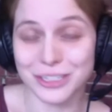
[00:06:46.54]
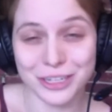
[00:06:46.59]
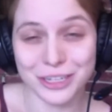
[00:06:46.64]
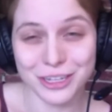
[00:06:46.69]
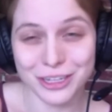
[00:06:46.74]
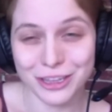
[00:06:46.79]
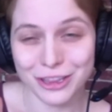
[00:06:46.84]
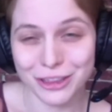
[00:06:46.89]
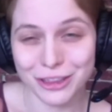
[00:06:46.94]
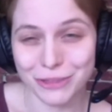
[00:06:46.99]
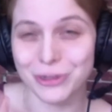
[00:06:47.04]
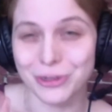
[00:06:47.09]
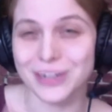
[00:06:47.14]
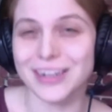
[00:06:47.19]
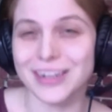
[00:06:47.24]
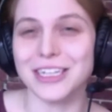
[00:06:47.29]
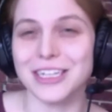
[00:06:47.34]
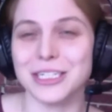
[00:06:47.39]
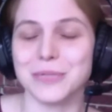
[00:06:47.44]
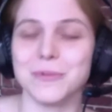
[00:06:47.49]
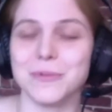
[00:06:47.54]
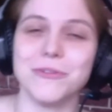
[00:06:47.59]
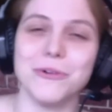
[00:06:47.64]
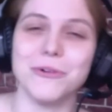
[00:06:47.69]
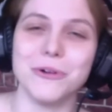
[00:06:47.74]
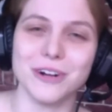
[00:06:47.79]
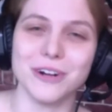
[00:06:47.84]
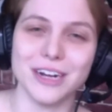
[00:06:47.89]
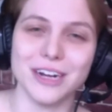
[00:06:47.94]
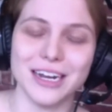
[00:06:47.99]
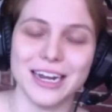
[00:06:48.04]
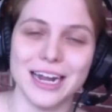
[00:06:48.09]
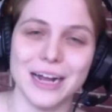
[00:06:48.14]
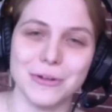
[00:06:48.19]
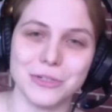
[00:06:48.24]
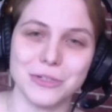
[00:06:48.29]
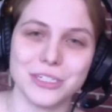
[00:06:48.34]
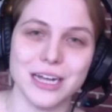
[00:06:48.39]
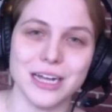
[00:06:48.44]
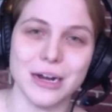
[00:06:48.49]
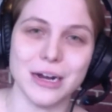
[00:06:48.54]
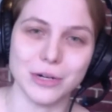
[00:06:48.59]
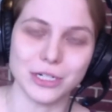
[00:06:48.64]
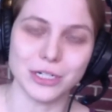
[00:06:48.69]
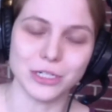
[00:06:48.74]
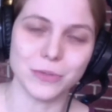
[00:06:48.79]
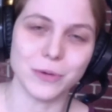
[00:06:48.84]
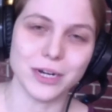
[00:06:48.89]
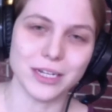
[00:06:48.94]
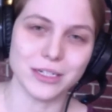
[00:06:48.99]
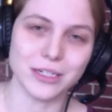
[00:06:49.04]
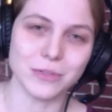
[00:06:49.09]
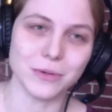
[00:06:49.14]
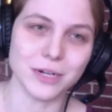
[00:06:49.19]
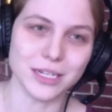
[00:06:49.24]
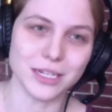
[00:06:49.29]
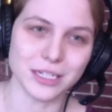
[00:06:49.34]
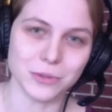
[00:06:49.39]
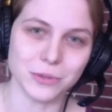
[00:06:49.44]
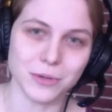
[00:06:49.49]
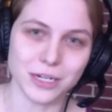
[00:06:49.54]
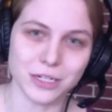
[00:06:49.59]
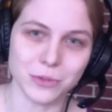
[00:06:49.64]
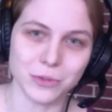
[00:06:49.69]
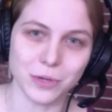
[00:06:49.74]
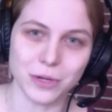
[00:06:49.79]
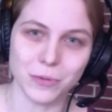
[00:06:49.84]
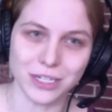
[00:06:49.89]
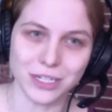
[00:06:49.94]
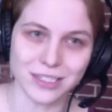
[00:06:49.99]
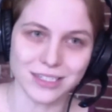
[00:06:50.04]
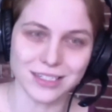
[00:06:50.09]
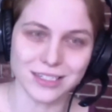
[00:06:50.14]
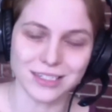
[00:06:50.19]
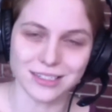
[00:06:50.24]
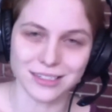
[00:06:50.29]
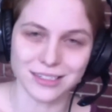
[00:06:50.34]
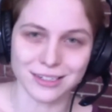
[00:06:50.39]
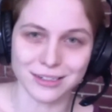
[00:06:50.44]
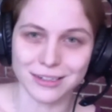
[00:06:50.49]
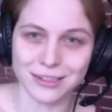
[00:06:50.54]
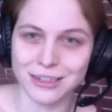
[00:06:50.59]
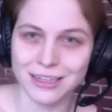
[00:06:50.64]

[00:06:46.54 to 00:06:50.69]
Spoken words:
3 days before announced our 2020-2021 season,